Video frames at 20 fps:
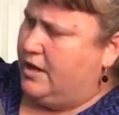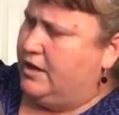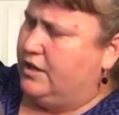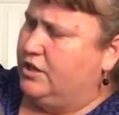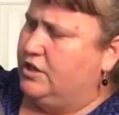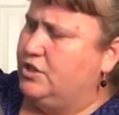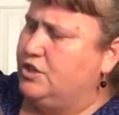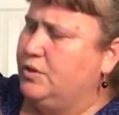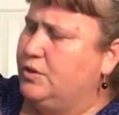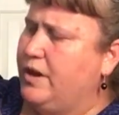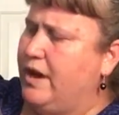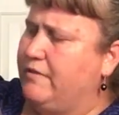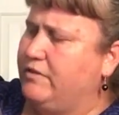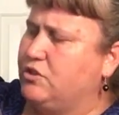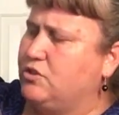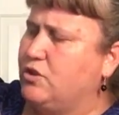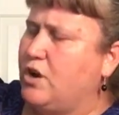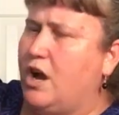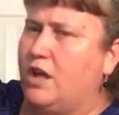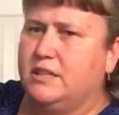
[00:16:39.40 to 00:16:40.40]
you do have a
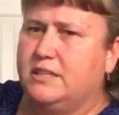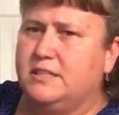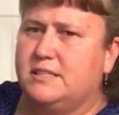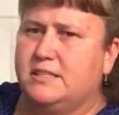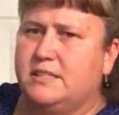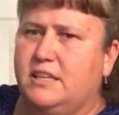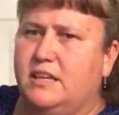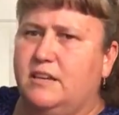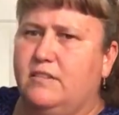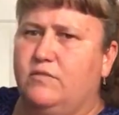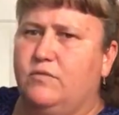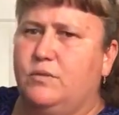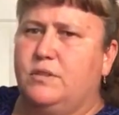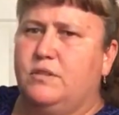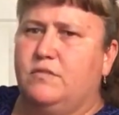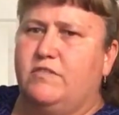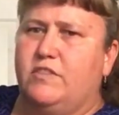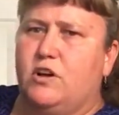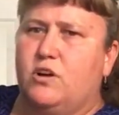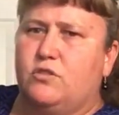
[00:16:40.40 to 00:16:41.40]
trolley sleeve with
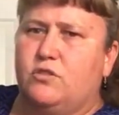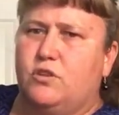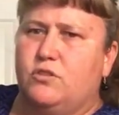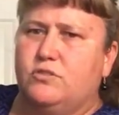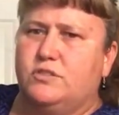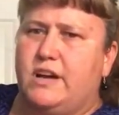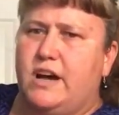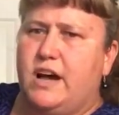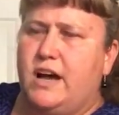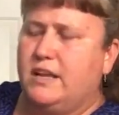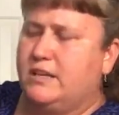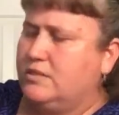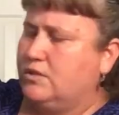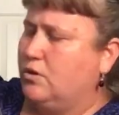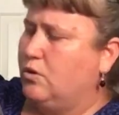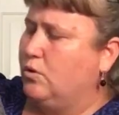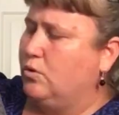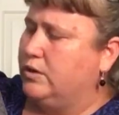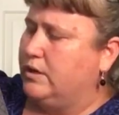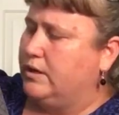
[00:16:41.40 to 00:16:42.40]
the Velcro dot to
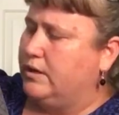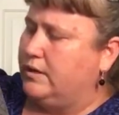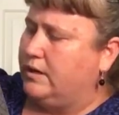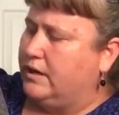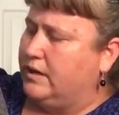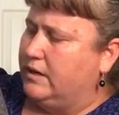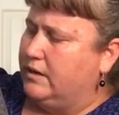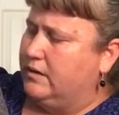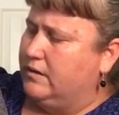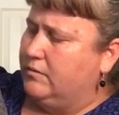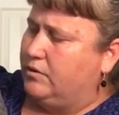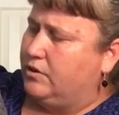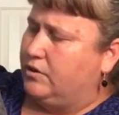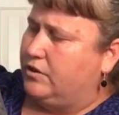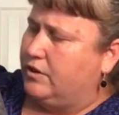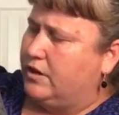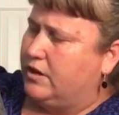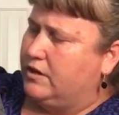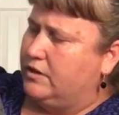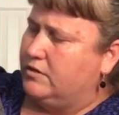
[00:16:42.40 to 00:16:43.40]
hold it in when you're
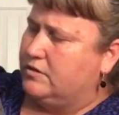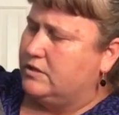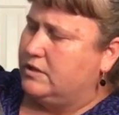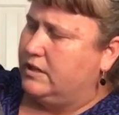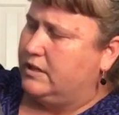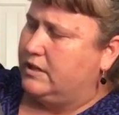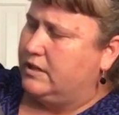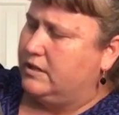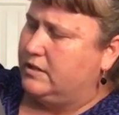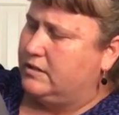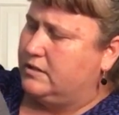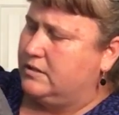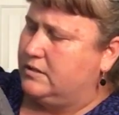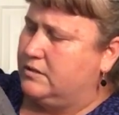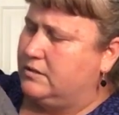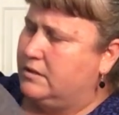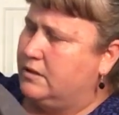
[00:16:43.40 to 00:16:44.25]
not using it.